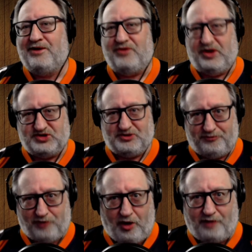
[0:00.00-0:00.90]
that has
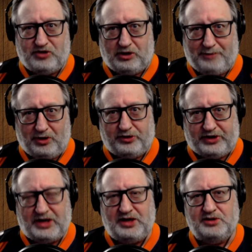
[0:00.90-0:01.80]
evolved the
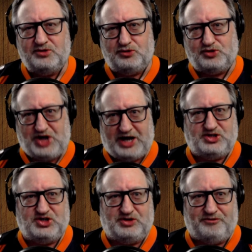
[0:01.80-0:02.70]
ability to change
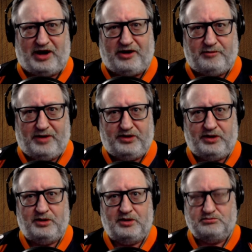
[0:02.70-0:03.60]
his environment.
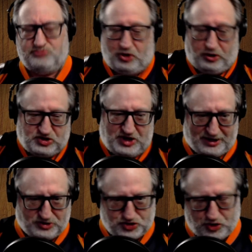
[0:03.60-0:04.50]
Sharks
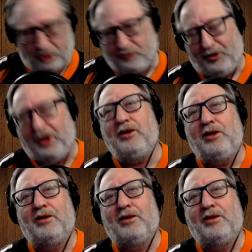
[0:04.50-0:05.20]
can't shark fin.